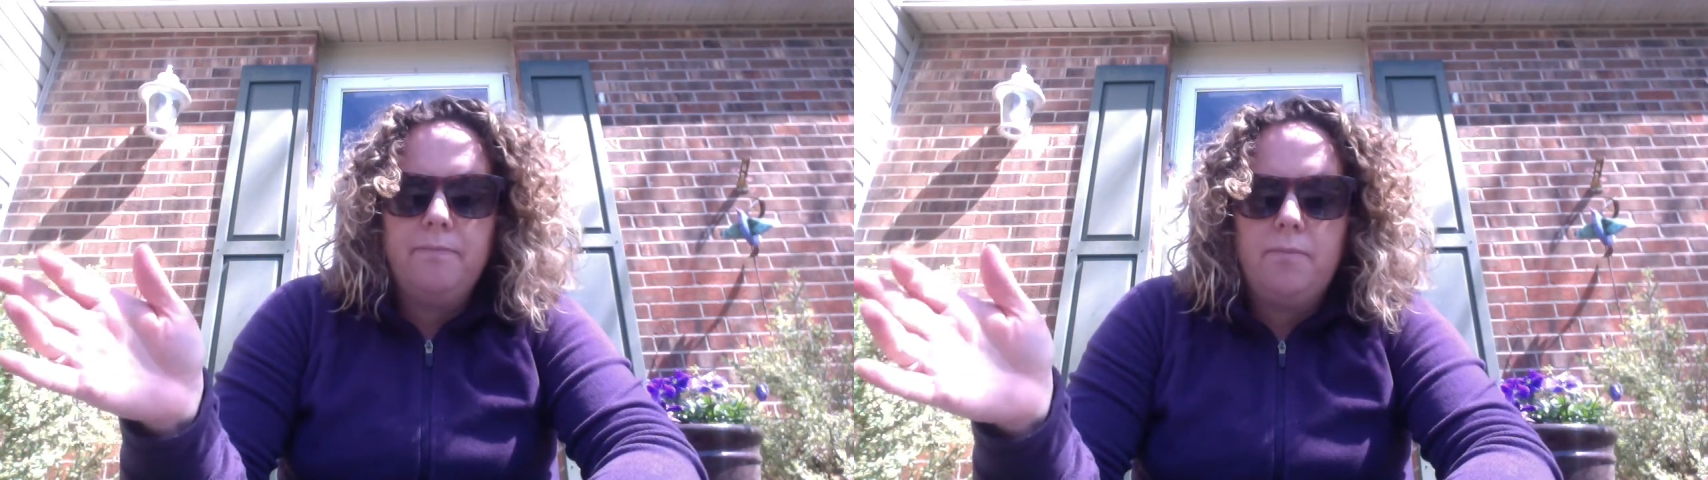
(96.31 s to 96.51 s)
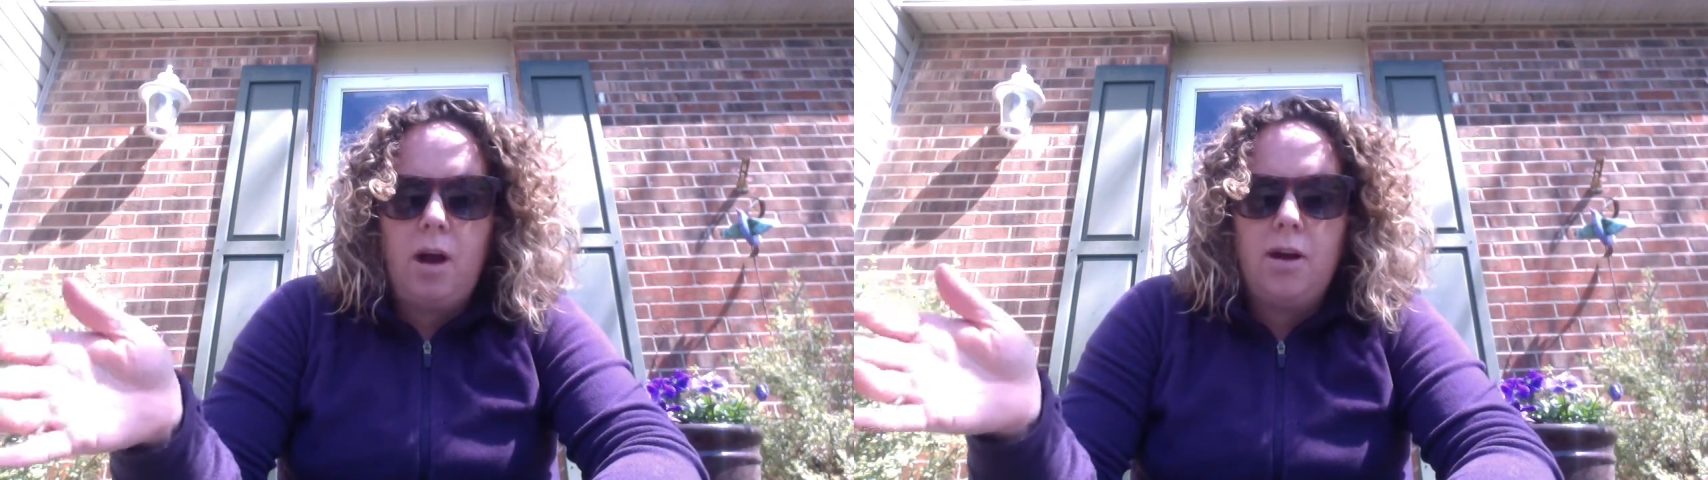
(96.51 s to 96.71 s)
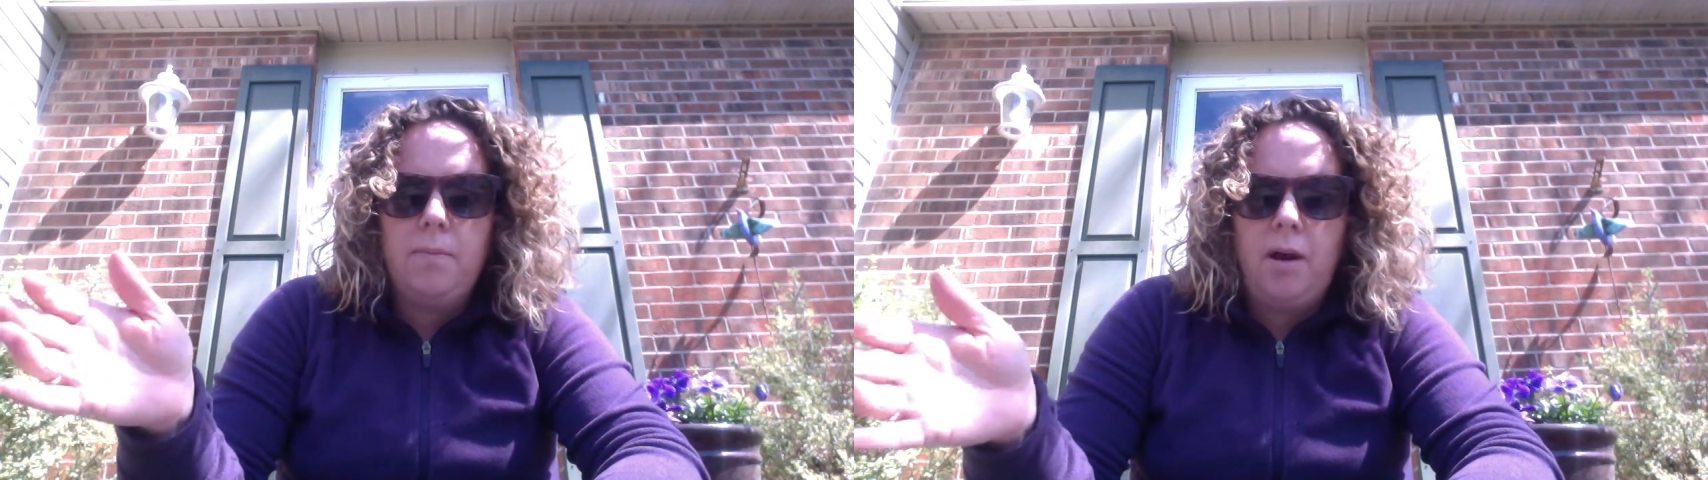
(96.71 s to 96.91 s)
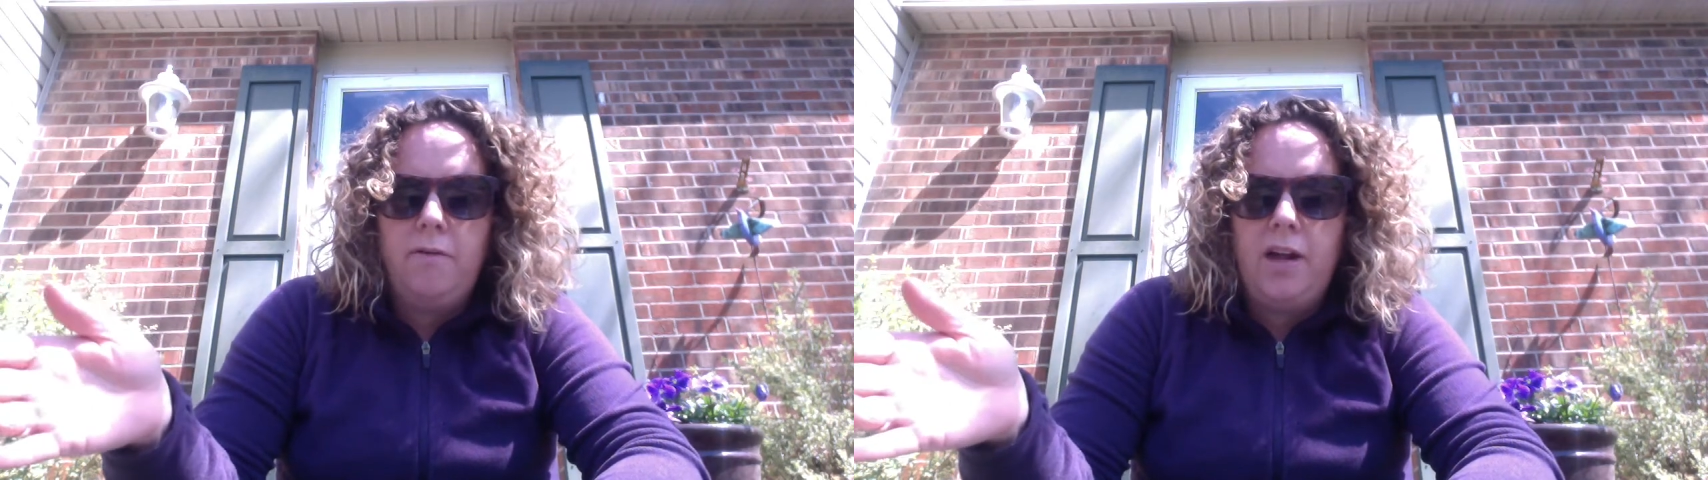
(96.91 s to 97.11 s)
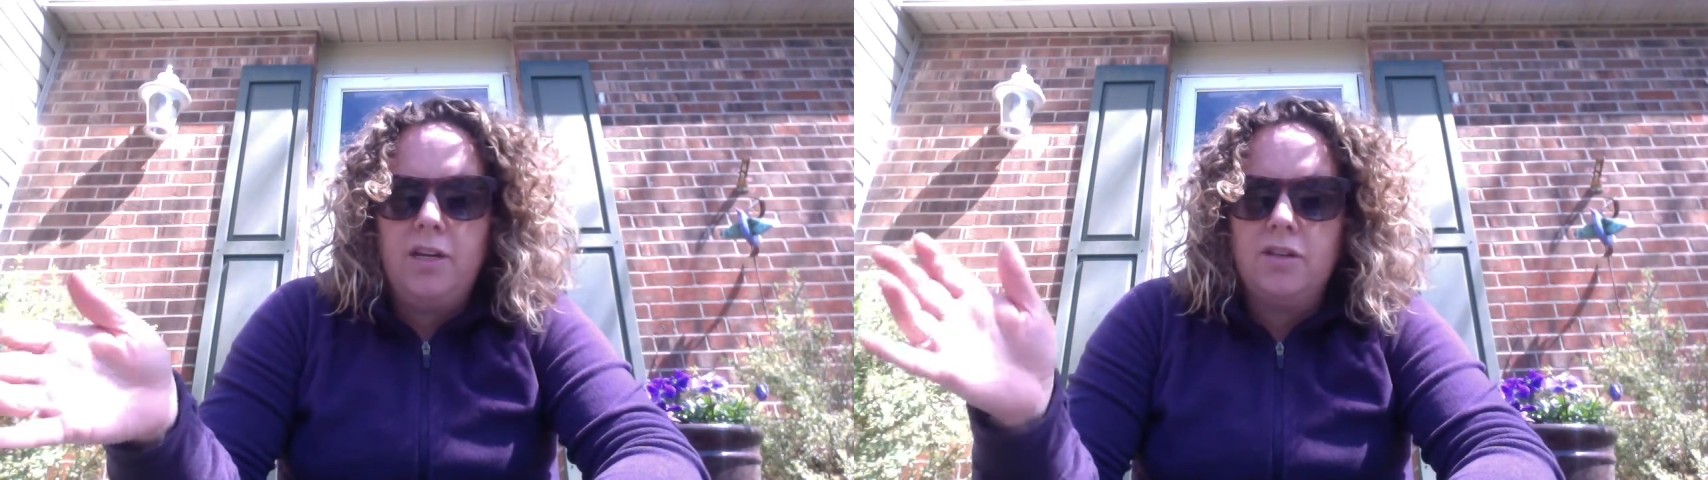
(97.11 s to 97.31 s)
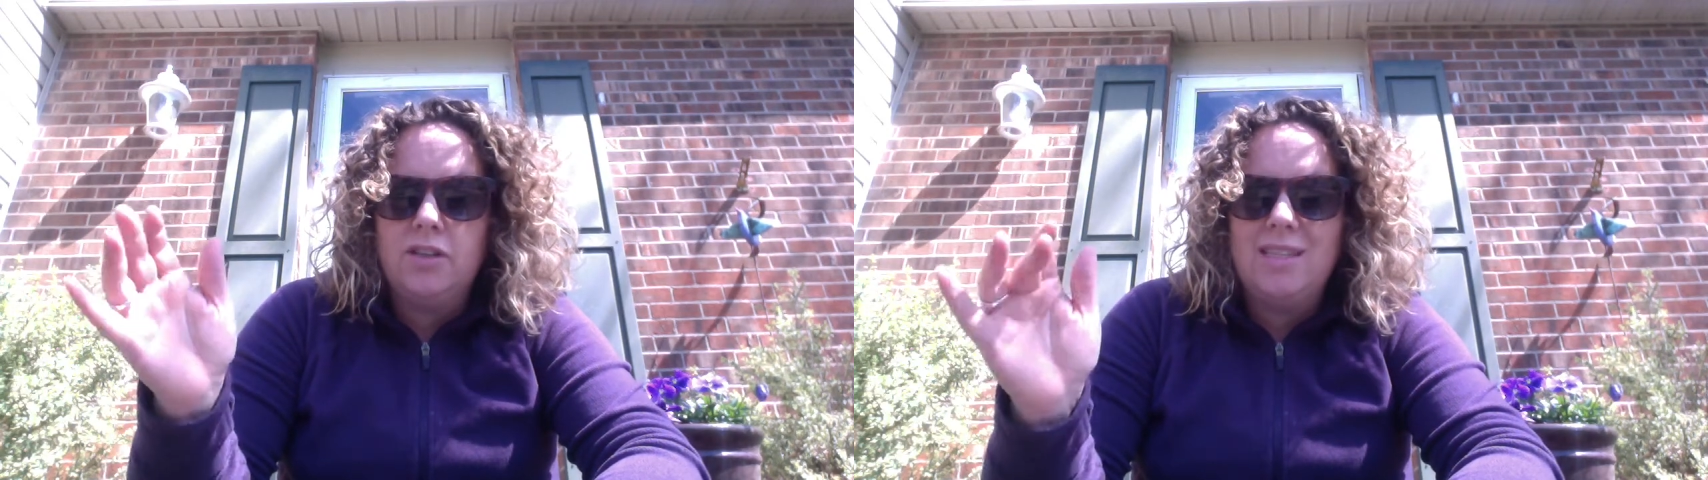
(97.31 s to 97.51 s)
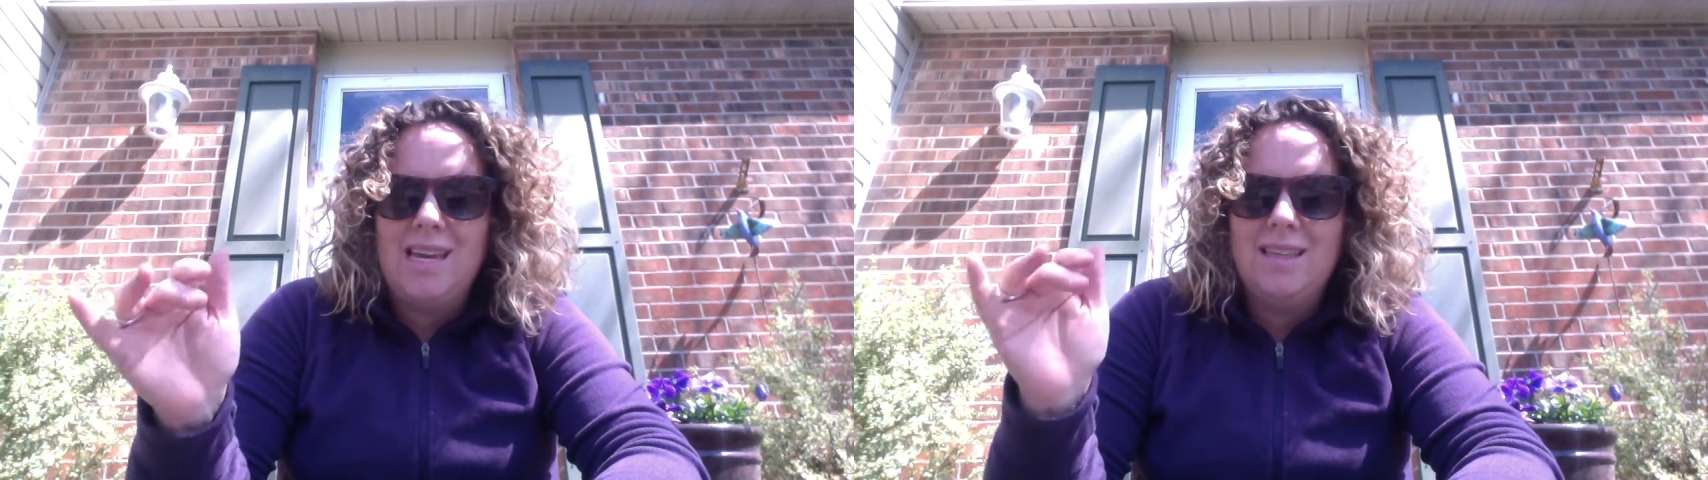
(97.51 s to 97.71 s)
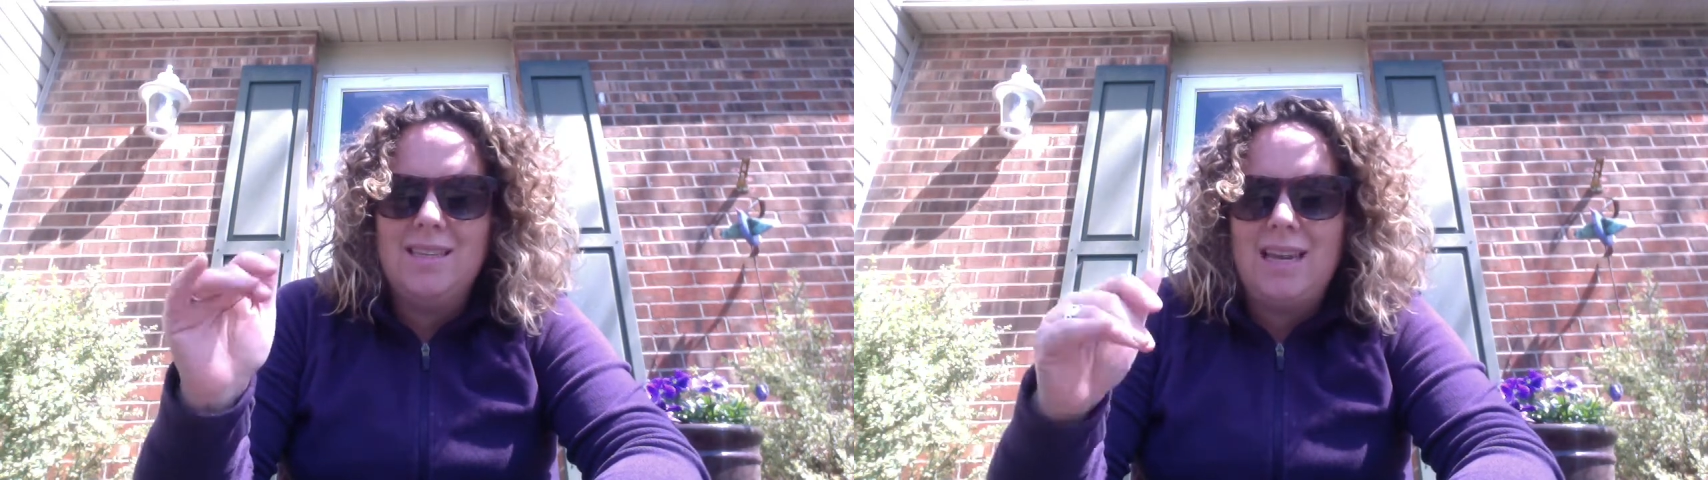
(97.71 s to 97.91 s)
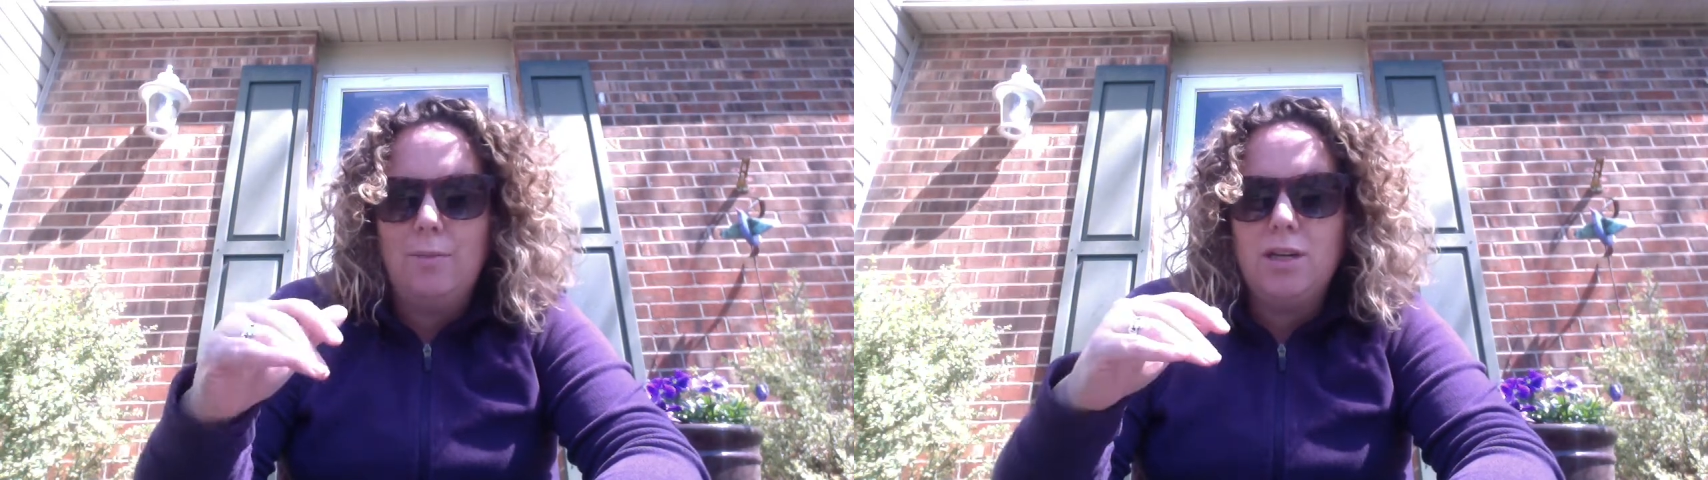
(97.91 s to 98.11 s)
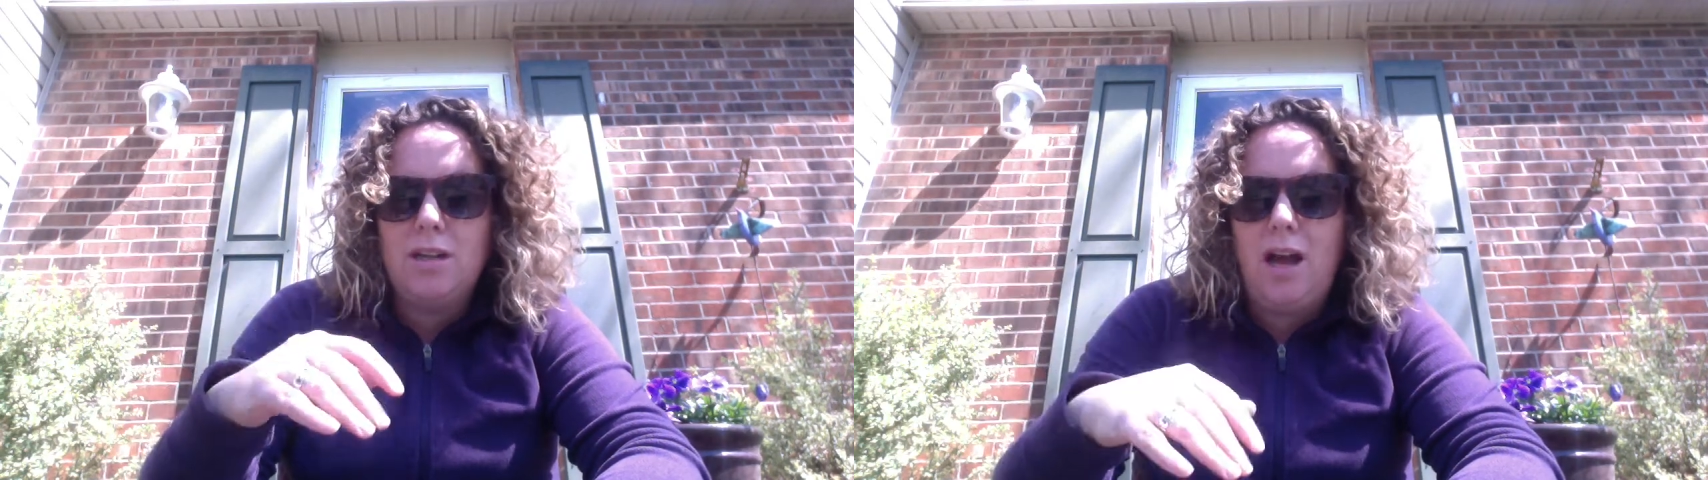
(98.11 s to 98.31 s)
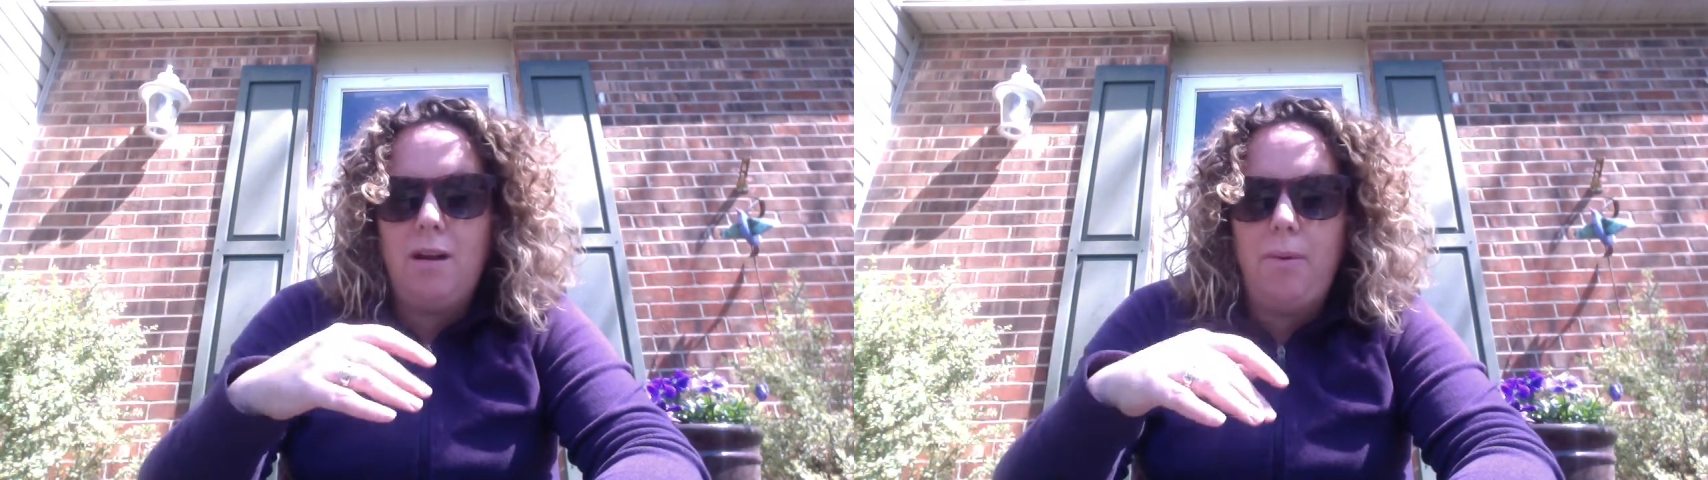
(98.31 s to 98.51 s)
monarch butterflies are seeing the same decline in